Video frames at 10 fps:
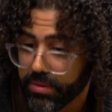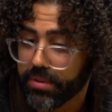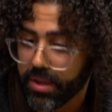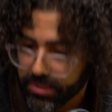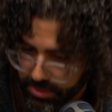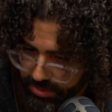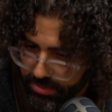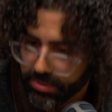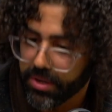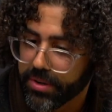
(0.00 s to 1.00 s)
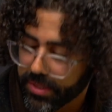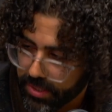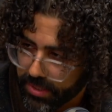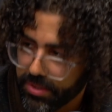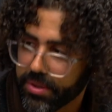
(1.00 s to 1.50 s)
also
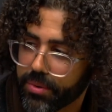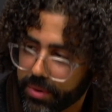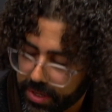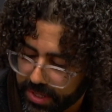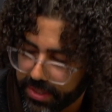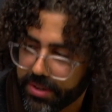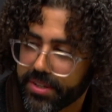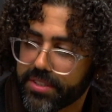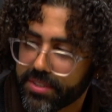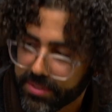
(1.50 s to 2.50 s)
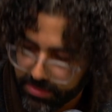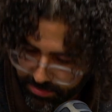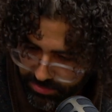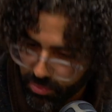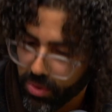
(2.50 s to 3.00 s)
currently doing work, and there is
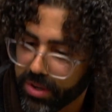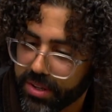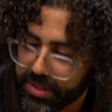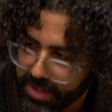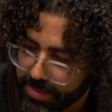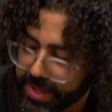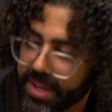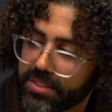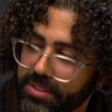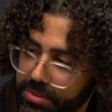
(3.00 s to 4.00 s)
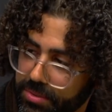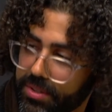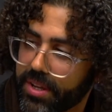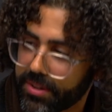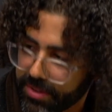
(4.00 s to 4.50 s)
work coming out soon
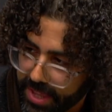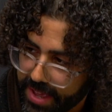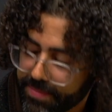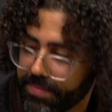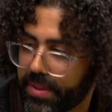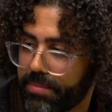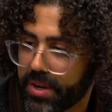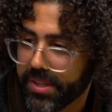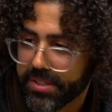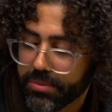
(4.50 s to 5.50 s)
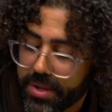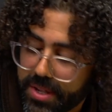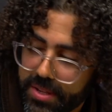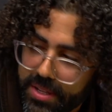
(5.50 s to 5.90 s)
under that umbrella as well.